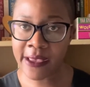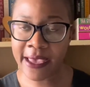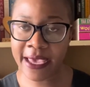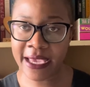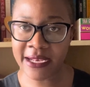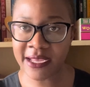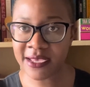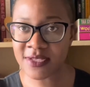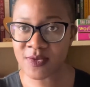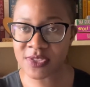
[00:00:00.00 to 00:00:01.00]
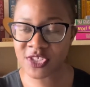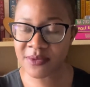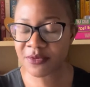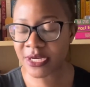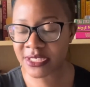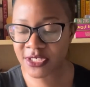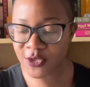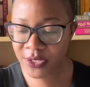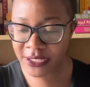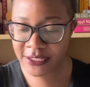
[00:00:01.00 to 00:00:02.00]
and I guess we'll jump right
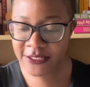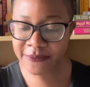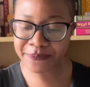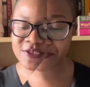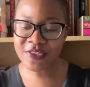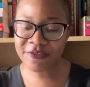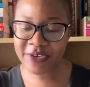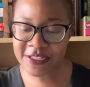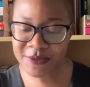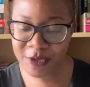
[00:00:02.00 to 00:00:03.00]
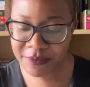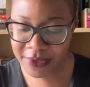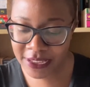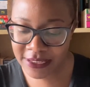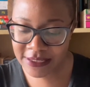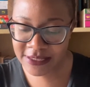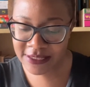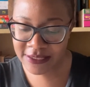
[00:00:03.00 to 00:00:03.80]
into it. So the first prompt is,